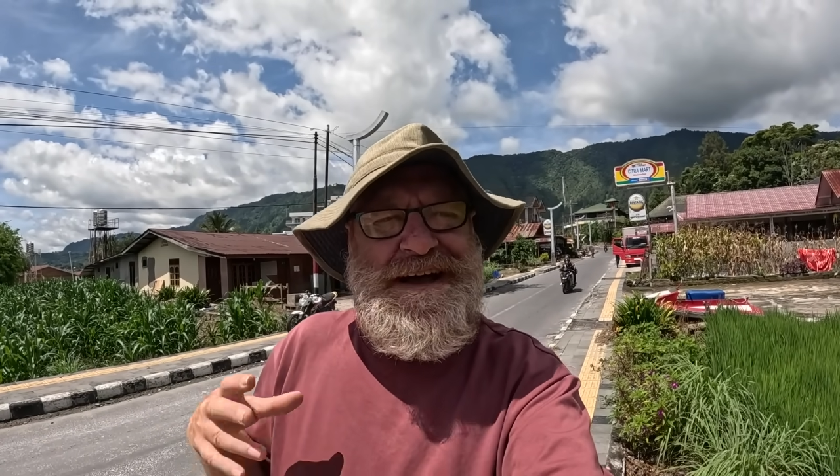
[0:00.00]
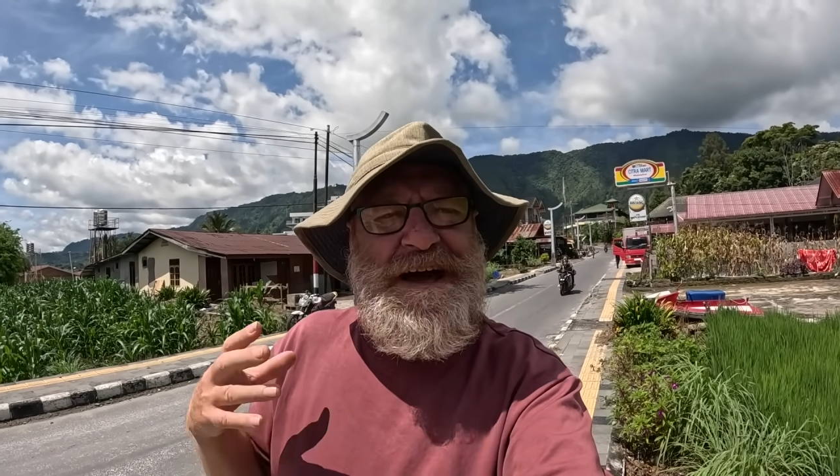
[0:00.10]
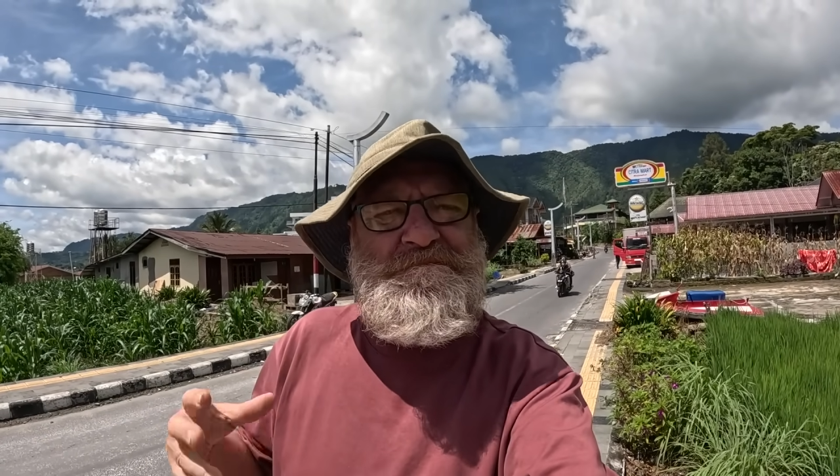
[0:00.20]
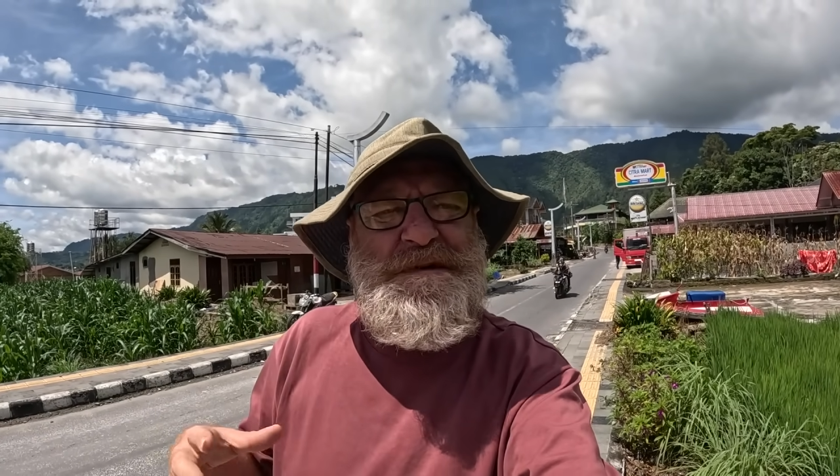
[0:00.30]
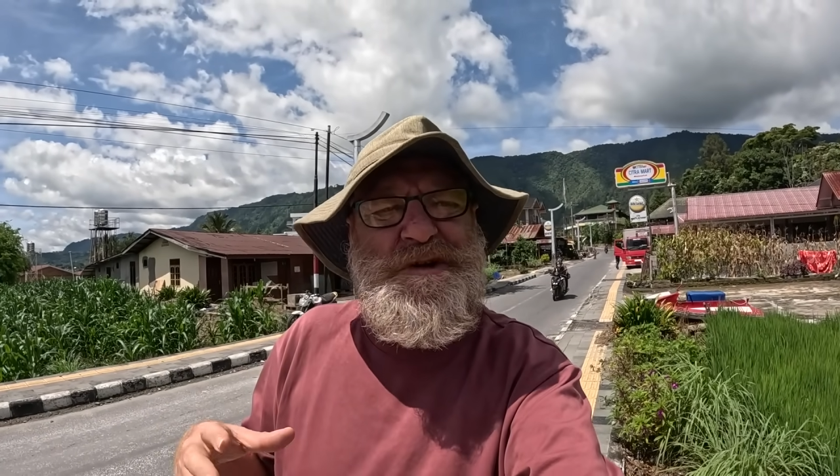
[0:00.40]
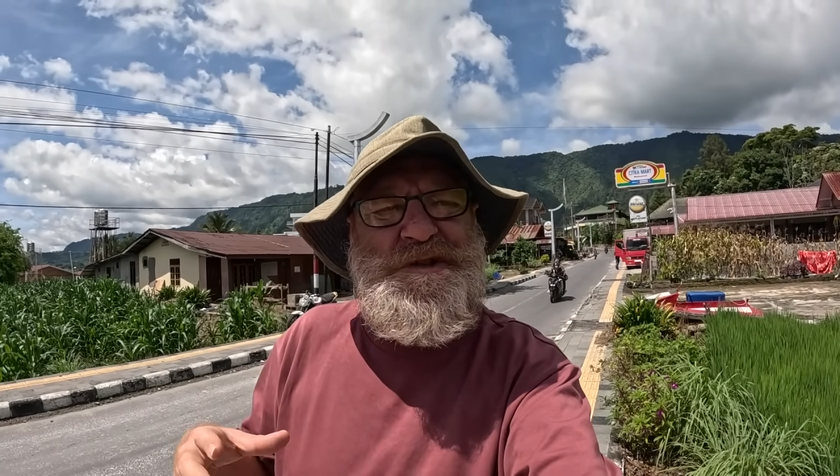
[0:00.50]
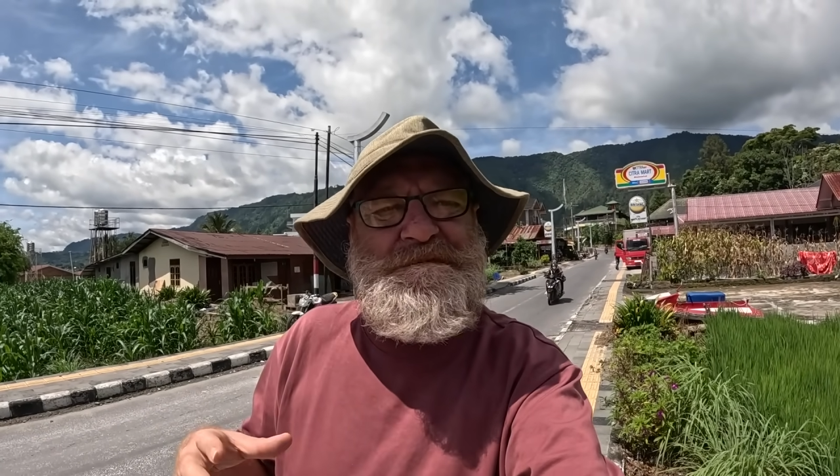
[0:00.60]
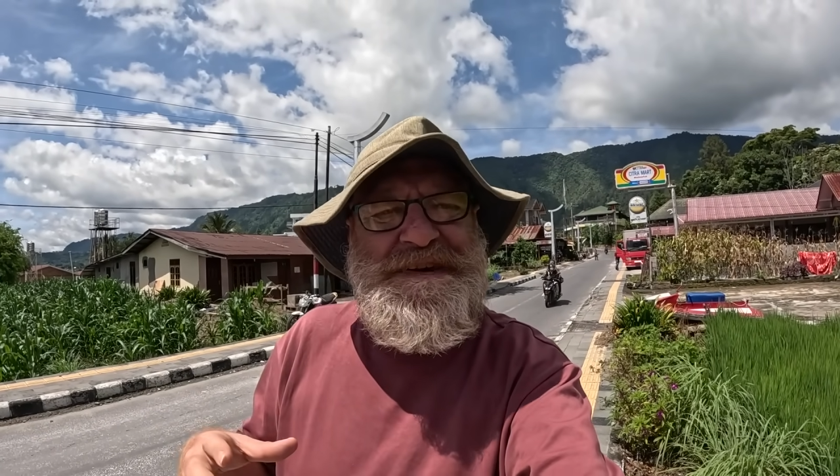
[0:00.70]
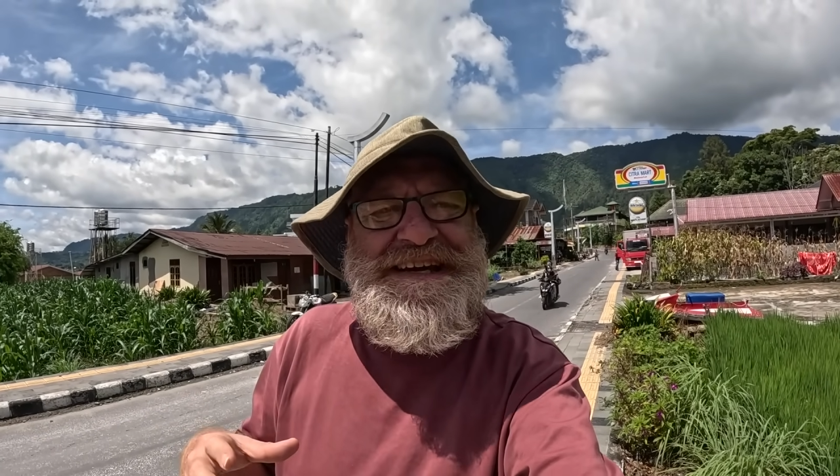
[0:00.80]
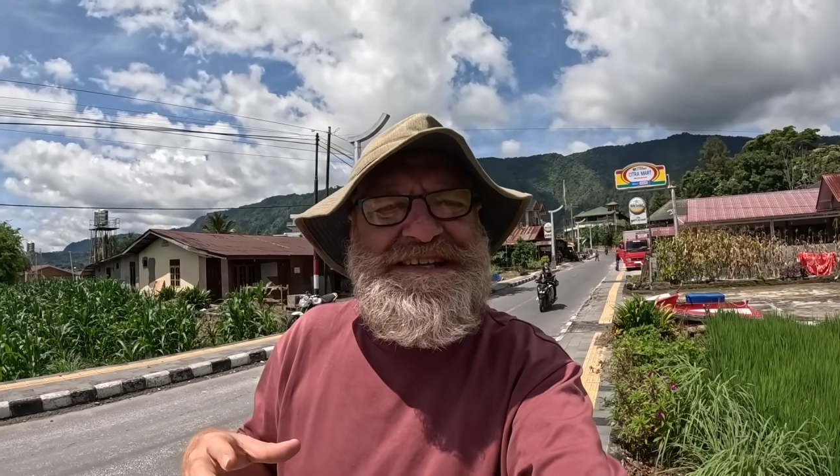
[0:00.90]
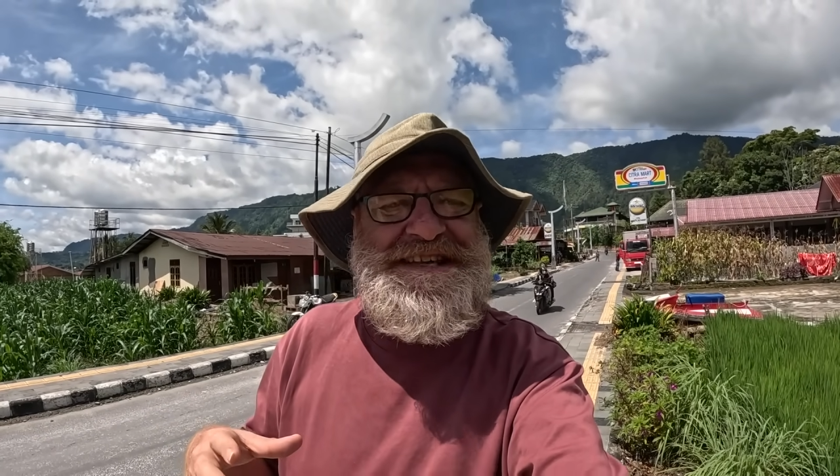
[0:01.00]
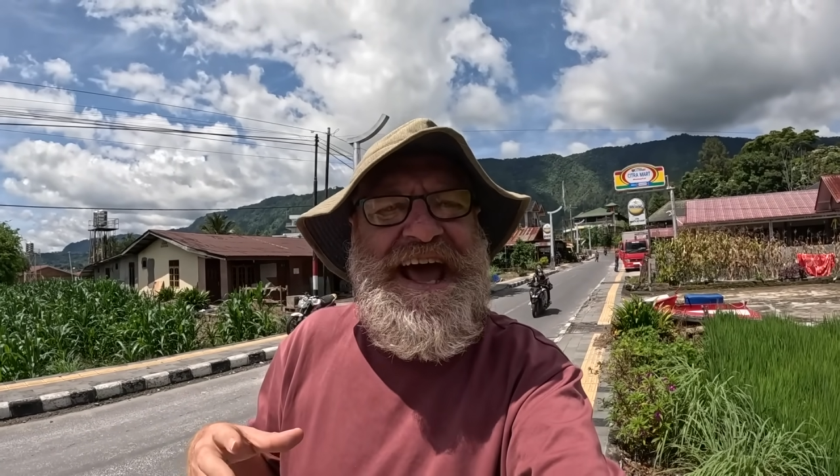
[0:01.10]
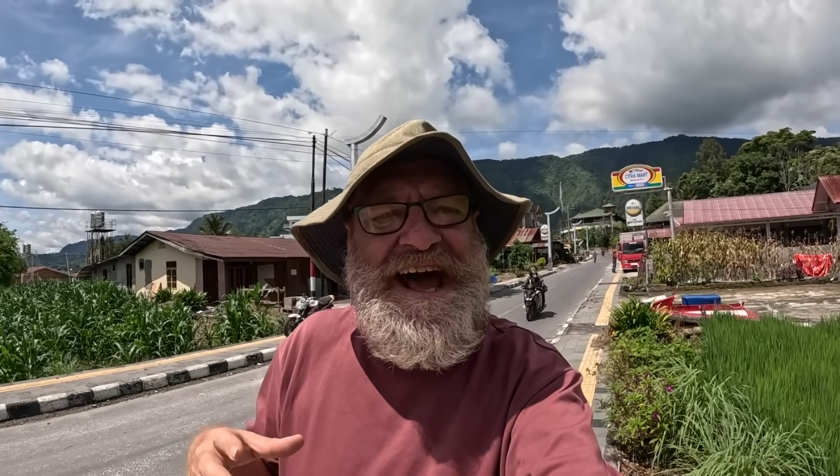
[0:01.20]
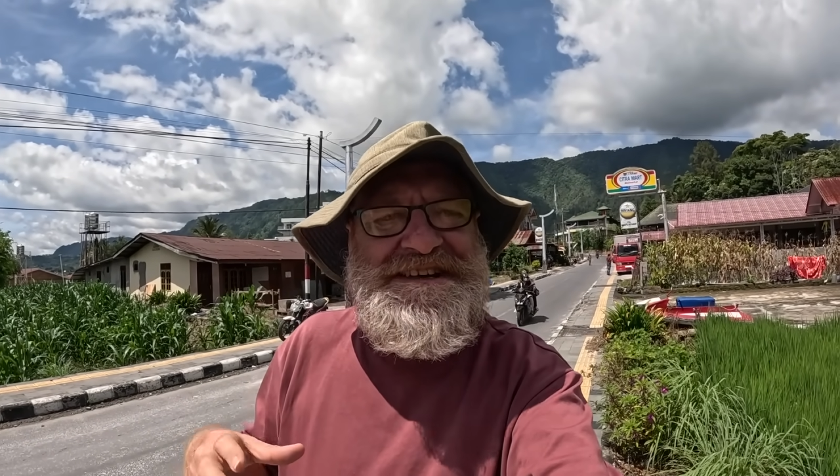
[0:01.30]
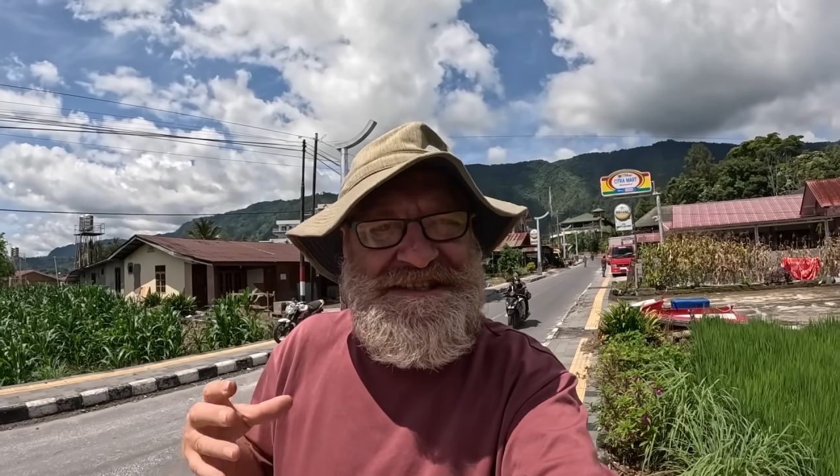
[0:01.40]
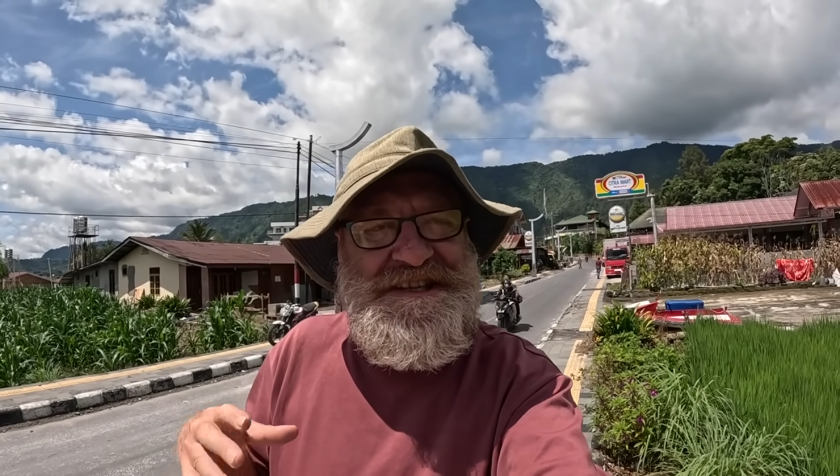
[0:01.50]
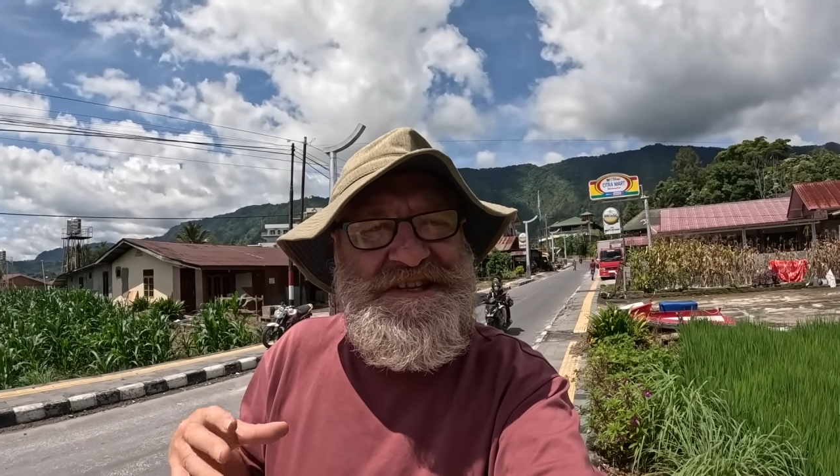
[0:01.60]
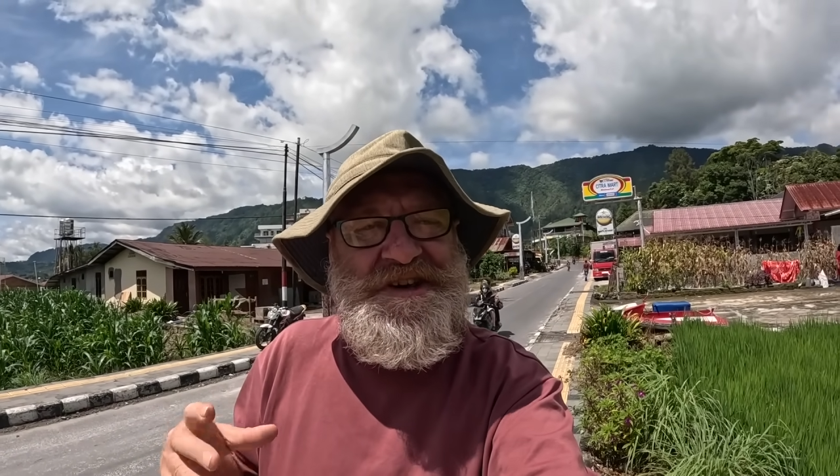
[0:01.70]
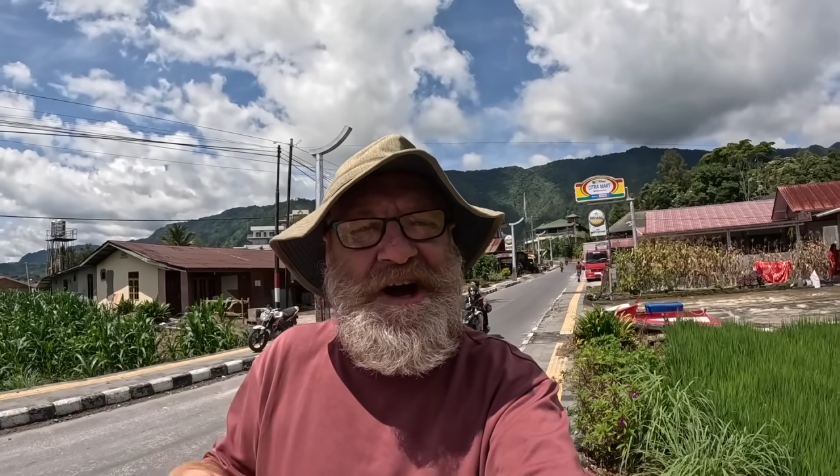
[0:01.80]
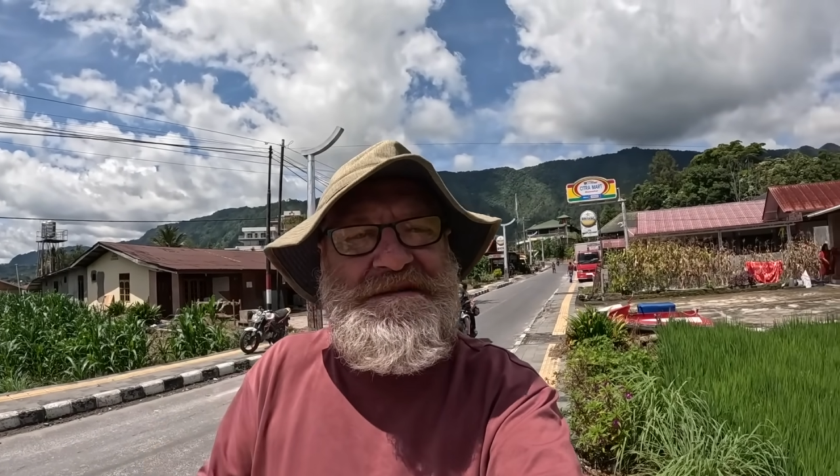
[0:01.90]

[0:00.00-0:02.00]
and built the biggest house at the time